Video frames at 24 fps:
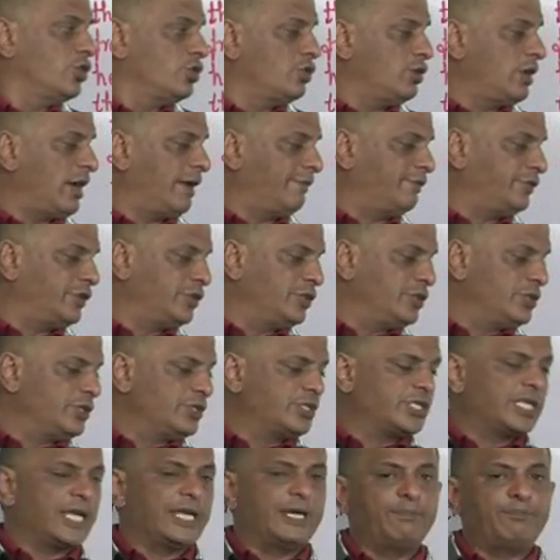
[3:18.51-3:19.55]
you have to
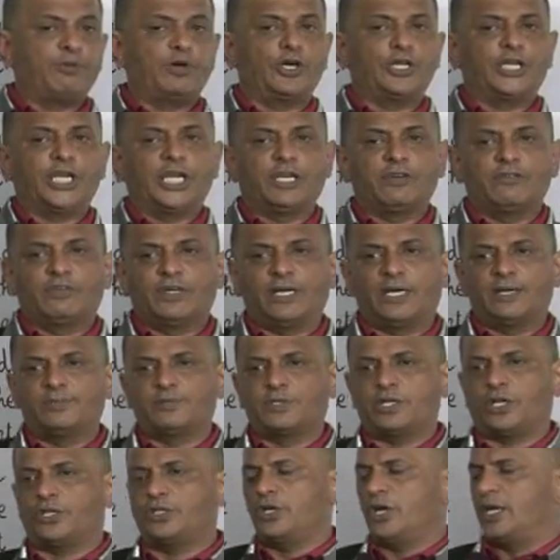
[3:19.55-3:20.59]
use the reporting
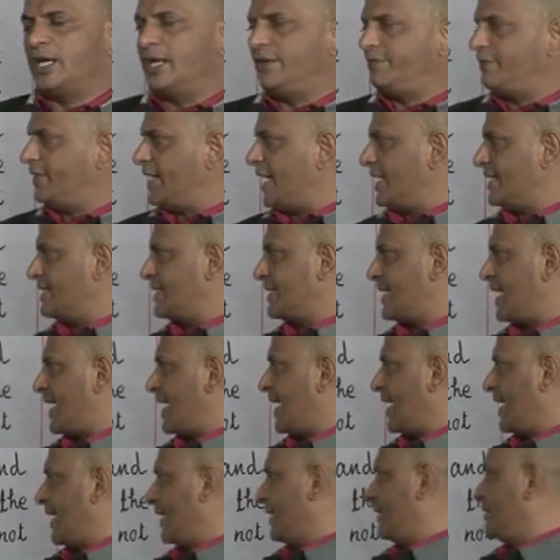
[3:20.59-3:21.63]
verbs on your left hand
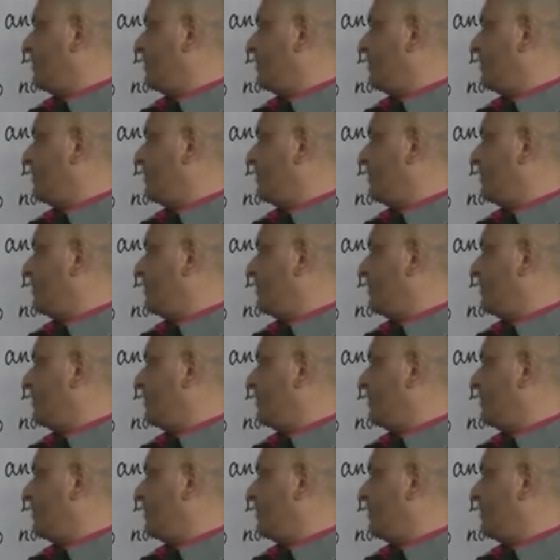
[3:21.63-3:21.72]
side.